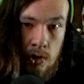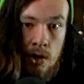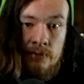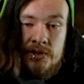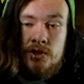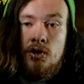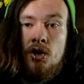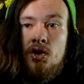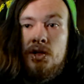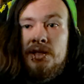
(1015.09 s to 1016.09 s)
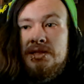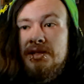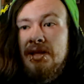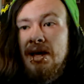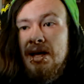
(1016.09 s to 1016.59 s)
Officer
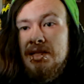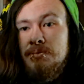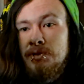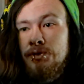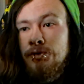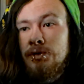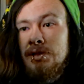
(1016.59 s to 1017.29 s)
Hawkins in the hospital,